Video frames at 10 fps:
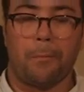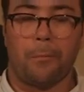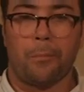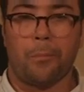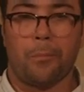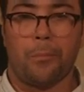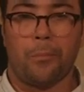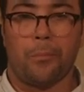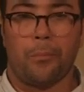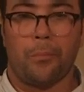
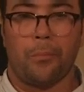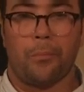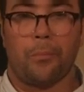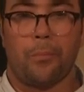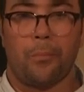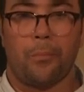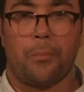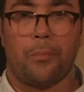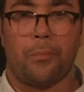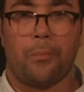
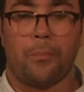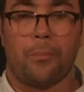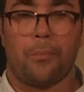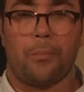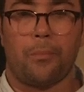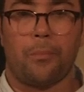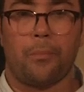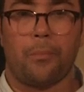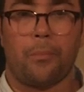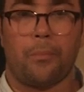(not speaking)